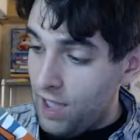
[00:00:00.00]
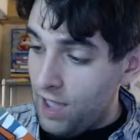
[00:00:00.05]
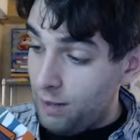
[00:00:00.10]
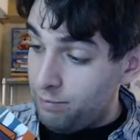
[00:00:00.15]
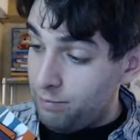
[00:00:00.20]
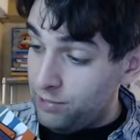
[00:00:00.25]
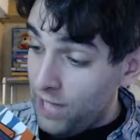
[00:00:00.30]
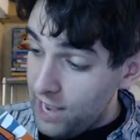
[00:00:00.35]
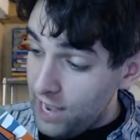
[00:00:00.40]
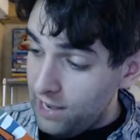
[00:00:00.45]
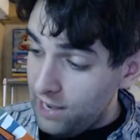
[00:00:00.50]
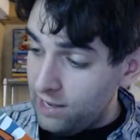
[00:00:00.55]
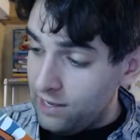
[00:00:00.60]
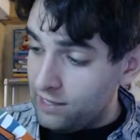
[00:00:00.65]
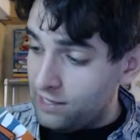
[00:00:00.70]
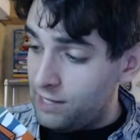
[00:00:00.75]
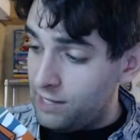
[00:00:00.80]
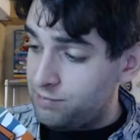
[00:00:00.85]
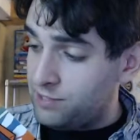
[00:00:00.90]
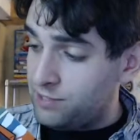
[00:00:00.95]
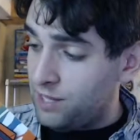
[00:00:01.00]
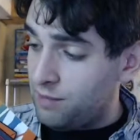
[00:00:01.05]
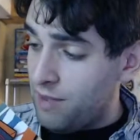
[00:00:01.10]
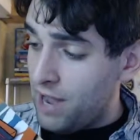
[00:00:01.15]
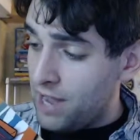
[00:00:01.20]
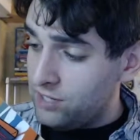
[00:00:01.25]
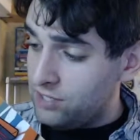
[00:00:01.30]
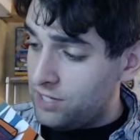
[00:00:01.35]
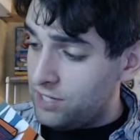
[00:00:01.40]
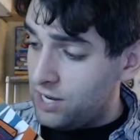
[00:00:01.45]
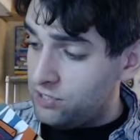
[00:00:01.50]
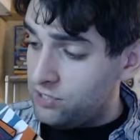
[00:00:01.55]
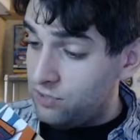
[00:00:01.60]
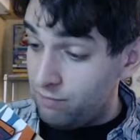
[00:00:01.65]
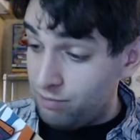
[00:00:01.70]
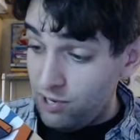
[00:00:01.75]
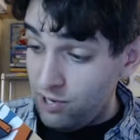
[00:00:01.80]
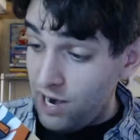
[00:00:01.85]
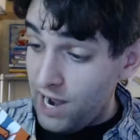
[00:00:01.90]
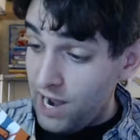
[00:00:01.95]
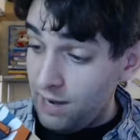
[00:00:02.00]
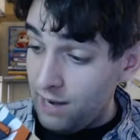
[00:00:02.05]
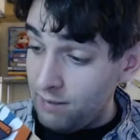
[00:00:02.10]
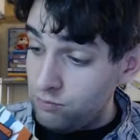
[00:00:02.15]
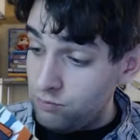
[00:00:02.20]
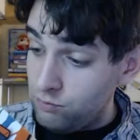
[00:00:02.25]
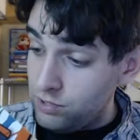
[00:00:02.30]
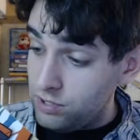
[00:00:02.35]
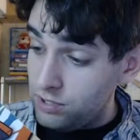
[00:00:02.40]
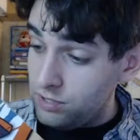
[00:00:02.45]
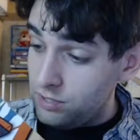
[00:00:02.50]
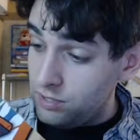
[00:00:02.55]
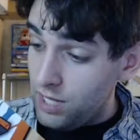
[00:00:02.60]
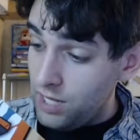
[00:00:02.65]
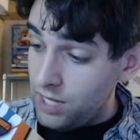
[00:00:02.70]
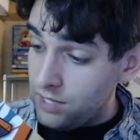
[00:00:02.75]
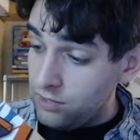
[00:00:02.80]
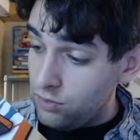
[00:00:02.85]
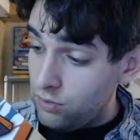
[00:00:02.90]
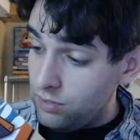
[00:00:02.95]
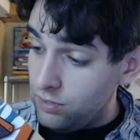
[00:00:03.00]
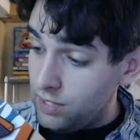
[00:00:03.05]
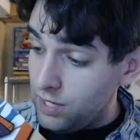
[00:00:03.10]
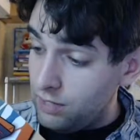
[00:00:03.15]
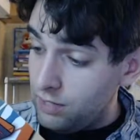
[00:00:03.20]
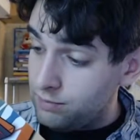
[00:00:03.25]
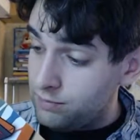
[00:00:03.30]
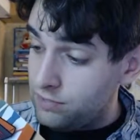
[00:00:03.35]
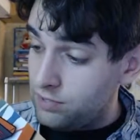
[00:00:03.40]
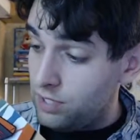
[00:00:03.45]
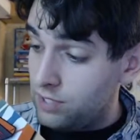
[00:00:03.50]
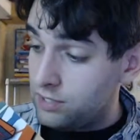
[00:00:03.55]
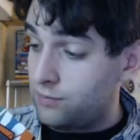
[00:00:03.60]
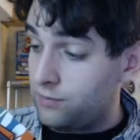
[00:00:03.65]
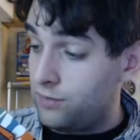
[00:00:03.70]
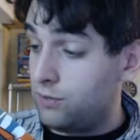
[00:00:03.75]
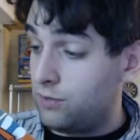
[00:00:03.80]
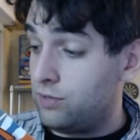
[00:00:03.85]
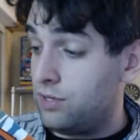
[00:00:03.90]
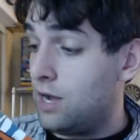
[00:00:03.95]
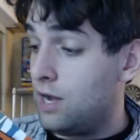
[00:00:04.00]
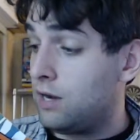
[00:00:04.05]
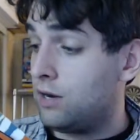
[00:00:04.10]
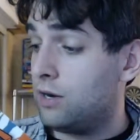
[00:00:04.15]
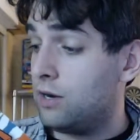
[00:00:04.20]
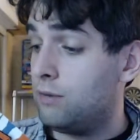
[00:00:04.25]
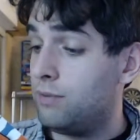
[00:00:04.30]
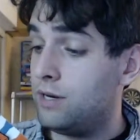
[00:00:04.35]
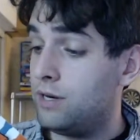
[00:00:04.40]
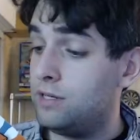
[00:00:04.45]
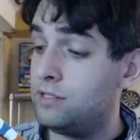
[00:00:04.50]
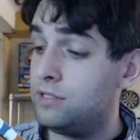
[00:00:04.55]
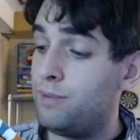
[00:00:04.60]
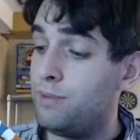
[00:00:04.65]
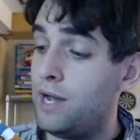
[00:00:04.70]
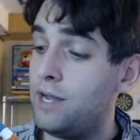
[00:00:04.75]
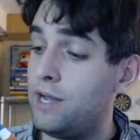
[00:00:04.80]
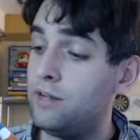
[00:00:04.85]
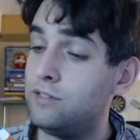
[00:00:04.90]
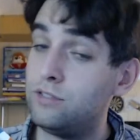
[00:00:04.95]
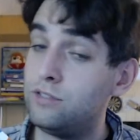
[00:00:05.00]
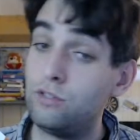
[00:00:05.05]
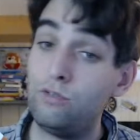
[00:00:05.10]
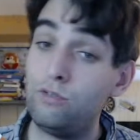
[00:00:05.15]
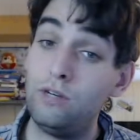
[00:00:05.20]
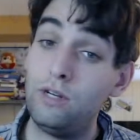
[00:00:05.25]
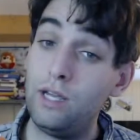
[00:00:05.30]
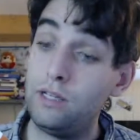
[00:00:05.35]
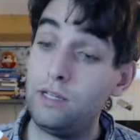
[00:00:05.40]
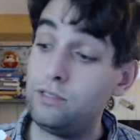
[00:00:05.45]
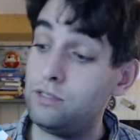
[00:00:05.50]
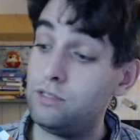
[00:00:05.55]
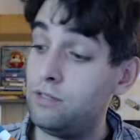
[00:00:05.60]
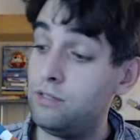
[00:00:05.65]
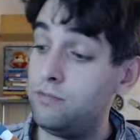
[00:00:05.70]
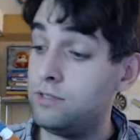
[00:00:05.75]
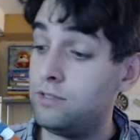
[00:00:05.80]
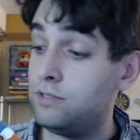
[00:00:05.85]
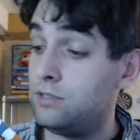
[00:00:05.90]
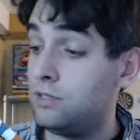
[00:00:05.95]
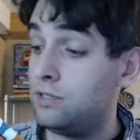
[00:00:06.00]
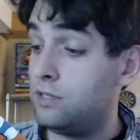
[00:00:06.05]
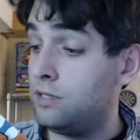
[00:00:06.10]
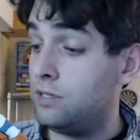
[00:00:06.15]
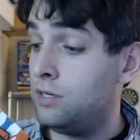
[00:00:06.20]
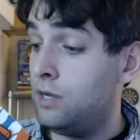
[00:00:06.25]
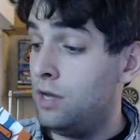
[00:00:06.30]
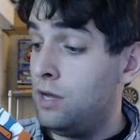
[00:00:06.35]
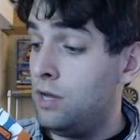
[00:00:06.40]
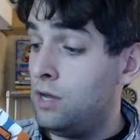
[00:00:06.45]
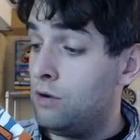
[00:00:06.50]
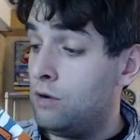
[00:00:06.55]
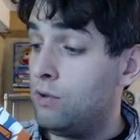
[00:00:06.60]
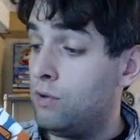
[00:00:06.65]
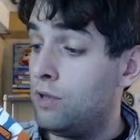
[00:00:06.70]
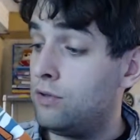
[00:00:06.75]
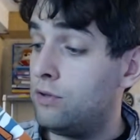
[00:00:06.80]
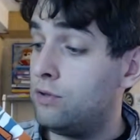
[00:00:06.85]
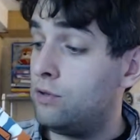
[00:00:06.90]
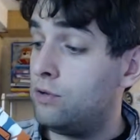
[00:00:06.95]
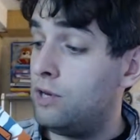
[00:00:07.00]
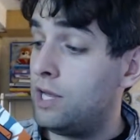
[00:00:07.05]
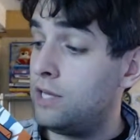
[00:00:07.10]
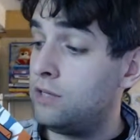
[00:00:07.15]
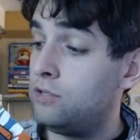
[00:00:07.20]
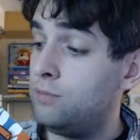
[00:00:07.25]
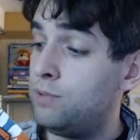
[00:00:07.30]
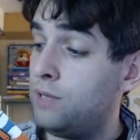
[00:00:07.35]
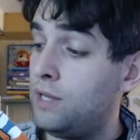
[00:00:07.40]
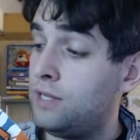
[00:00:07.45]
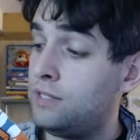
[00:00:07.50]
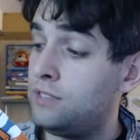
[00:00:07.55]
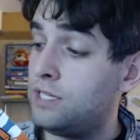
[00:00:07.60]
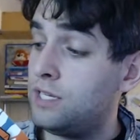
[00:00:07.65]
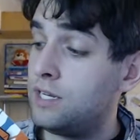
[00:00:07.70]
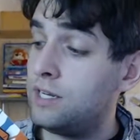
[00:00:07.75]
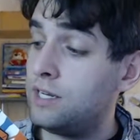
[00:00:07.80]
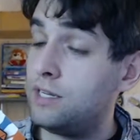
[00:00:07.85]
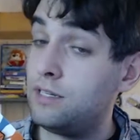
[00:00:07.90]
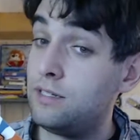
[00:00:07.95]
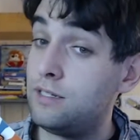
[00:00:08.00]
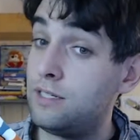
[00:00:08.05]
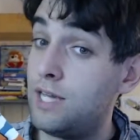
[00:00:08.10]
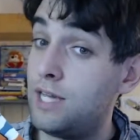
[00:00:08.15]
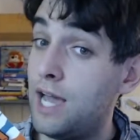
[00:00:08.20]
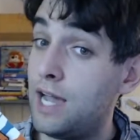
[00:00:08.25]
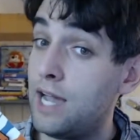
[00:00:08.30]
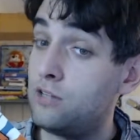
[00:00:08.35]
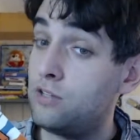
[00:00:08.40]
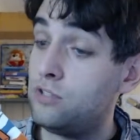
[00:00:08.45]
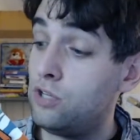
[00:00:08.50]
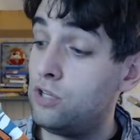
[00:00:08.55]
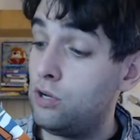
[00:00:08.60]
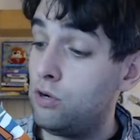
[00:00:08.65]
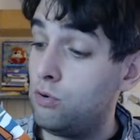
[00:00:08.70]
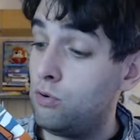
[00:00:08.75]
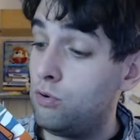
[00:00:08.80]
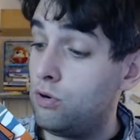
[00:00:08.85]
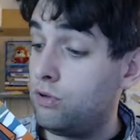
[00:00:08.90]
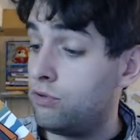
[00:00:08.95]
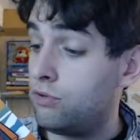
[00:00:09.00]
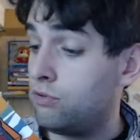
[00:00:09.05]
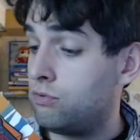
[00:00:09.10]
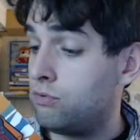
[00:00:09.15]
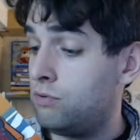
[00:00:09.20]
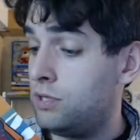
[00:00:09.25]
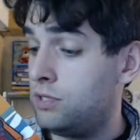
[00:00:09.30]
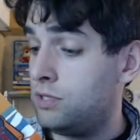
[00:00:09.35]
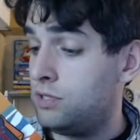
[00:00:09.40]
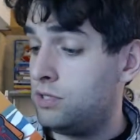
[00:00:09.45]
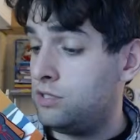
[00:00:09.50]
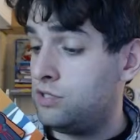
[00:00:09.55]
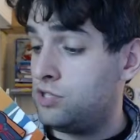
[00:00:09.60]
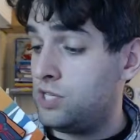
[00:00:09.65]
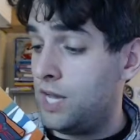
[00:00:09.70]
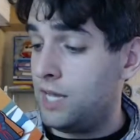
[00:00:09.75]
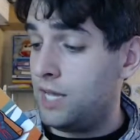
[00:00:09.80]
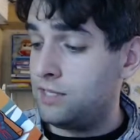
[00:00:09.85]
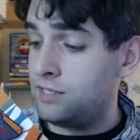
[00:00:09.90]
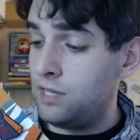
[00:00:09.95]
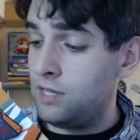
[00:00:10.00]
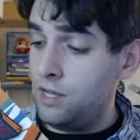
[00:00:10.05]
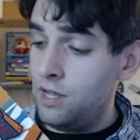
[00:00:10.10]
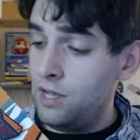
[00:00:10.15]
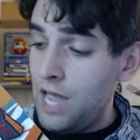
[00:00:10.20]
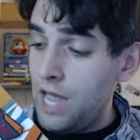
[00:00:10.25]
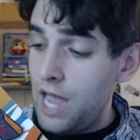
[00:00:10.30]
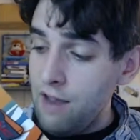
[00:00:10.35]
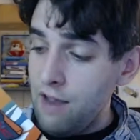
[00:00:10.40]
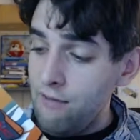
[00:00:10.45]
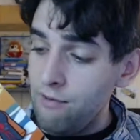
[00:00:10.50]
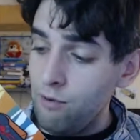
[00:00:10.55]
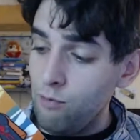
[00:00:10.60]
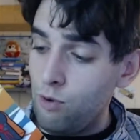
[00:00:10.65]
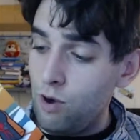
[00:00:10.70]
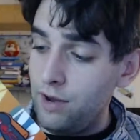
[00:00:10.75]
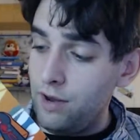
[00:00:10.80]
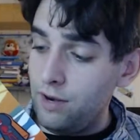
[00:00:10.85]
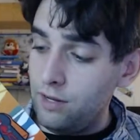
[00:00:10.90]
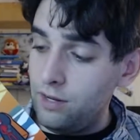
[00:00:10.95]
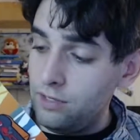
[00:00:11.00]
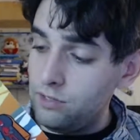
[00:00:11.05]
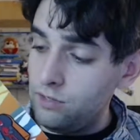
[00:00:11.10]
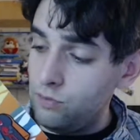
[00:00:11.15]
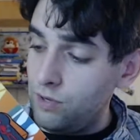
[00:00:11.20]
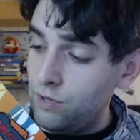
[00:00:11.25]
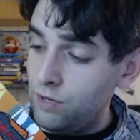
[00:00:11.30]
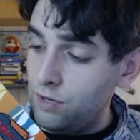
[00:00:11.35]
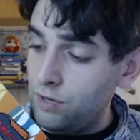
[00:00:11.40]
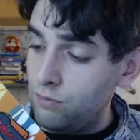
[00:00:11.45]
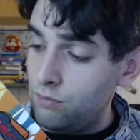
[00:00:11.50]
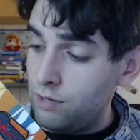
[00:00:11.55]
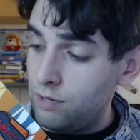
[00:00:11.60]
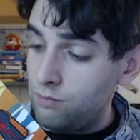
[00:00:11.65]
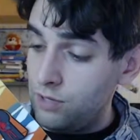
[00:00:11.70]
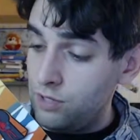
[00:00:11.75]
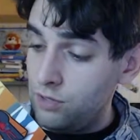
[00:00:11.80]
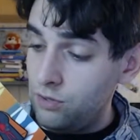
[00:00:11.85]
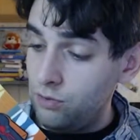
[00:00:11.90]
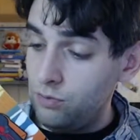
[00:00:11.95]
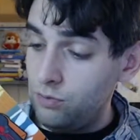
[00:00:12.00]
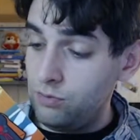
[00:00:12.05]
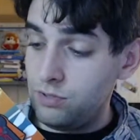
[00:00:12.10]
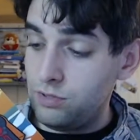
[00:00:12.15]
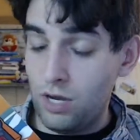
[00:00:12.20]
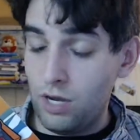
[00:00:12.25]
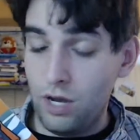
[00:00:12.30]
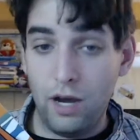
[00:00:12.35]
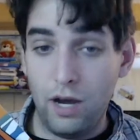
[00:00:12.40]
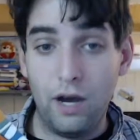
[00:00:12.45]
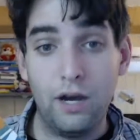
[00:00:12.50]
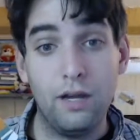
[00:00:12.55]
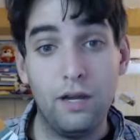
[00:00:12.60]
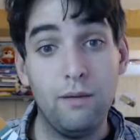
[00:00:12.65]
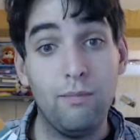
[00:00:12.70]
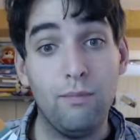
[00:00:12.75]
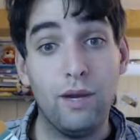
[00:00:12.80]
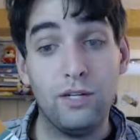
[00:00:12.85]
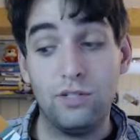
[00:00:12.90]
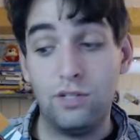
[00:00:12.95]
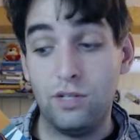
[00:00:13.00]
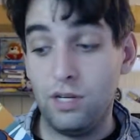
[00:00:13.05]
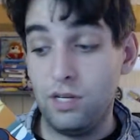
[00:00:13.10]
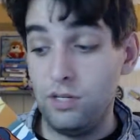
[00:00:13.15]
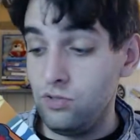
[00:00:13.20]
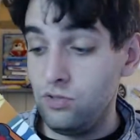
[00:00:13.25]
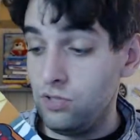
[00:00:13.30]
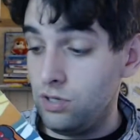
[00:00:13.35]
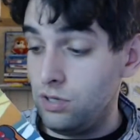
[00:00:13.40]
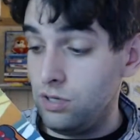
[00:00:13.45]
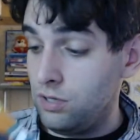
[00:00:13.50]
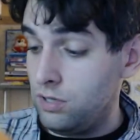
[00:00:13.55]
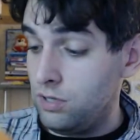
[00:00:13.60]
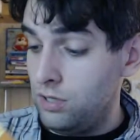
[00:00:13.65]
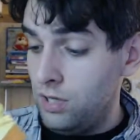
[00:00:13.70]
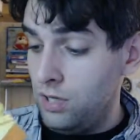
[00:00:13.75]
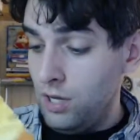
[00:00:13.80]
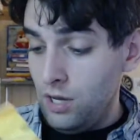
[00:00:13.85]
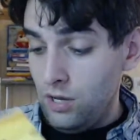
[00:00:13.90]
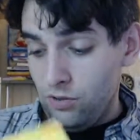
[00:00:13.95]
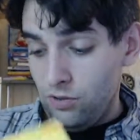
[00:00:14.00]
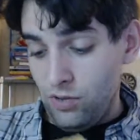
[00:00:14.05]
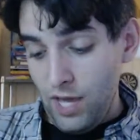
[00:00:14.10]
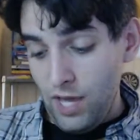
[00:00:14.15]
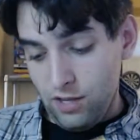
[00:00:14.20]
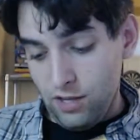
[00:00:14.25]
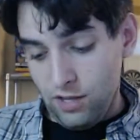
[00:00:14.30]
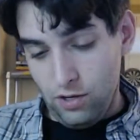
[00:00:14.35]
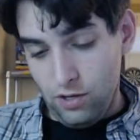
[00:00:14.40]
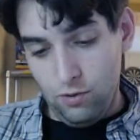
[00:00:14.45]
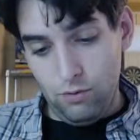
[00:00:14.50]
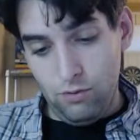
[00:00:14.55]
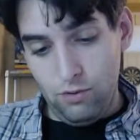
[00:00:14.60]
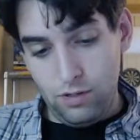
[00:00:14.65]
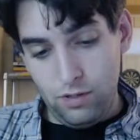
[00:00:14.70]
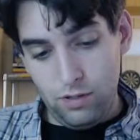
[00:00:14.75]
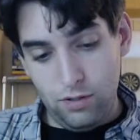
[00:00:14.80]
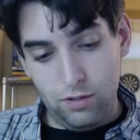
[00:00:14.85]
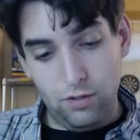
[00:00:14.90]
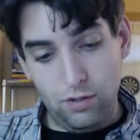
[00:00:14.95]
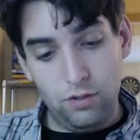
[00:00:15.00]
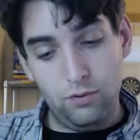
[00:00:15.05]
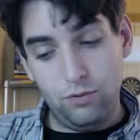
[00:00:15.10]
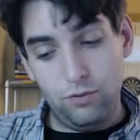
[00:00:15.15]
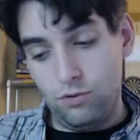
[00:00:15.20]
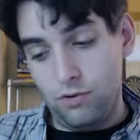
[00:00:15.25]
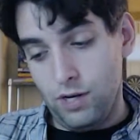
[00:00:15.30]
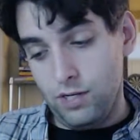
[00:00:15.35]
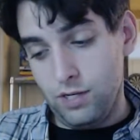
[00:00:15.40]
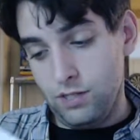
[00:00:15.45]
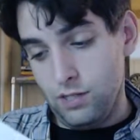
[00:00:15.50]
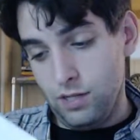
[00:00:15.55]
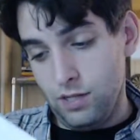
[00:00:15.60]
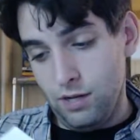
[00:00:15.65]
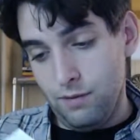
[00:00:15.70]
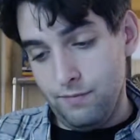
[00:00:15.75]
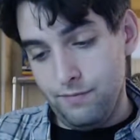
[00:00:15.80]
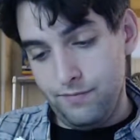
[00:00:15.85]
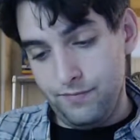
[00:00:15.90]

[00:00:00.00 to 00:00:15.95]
Playing keeps the imagination primed, which not only helps us feel younger, but inspires creativity. Whether you like to play tic-tac-toe or 3D chess, everyone is a winner when we use our imagination. Thank you, the Loot Crate team.